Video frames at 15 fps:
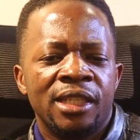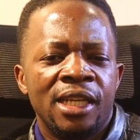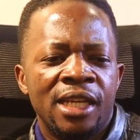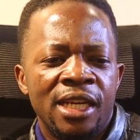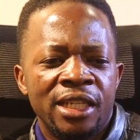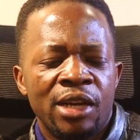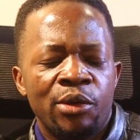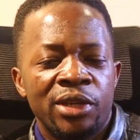the
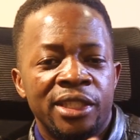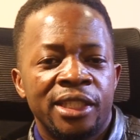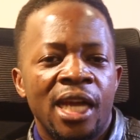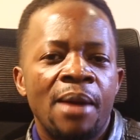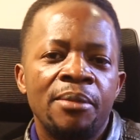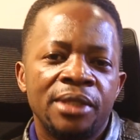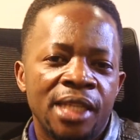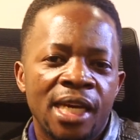learner with
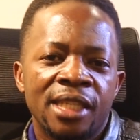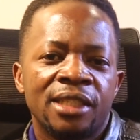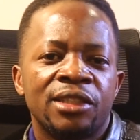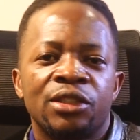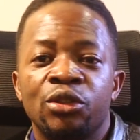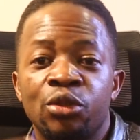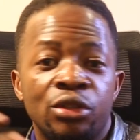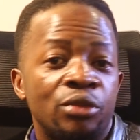some
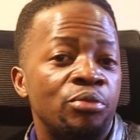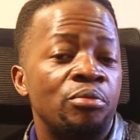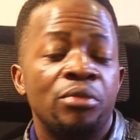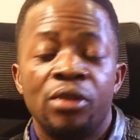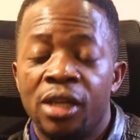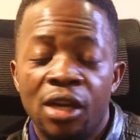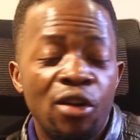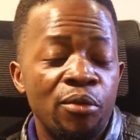tasks that
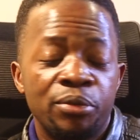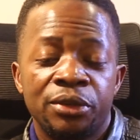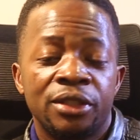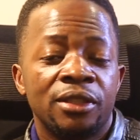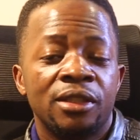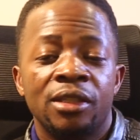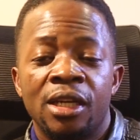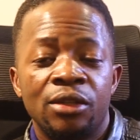
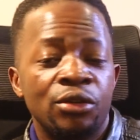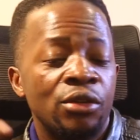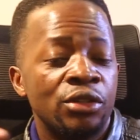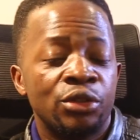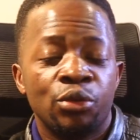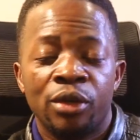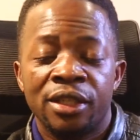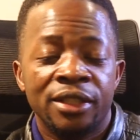
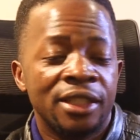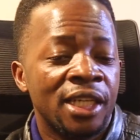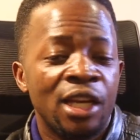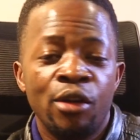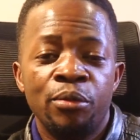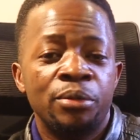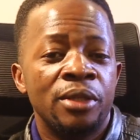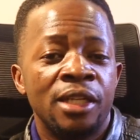those ones
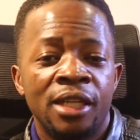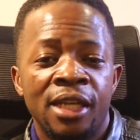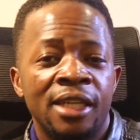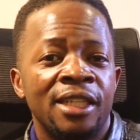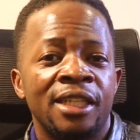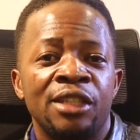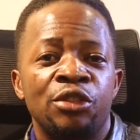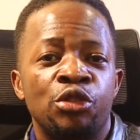help the
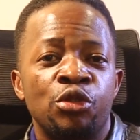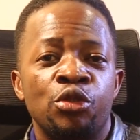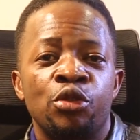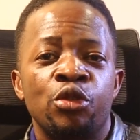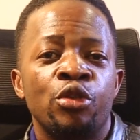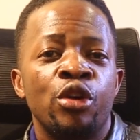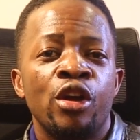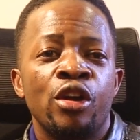learner
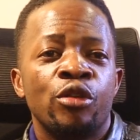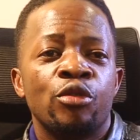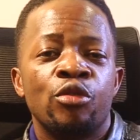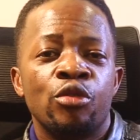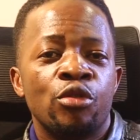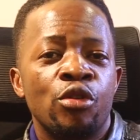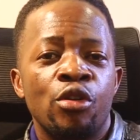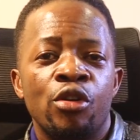to
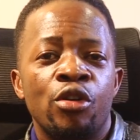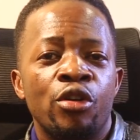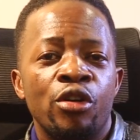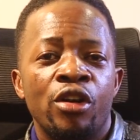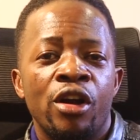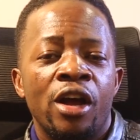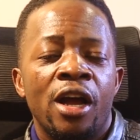grow,